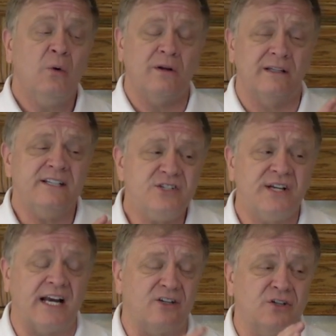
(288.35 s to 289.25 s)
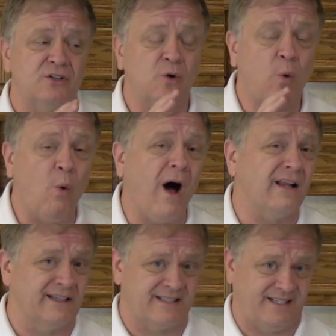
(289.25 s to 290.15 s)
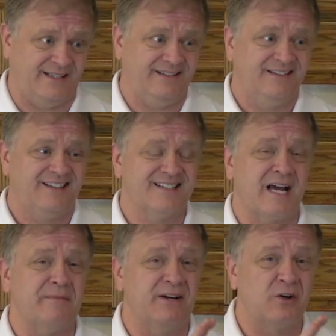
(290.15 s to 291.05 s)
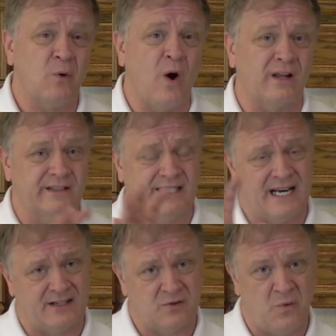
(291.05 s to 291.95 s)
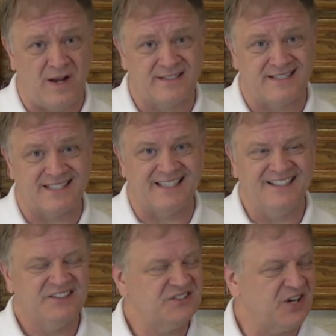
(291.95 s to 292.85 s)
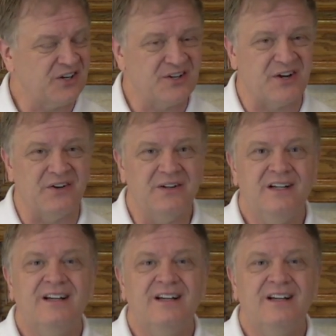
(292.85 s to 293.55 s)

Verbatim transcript: well, at least you got good quality, because I'm into quality, not quantity. No, no, no.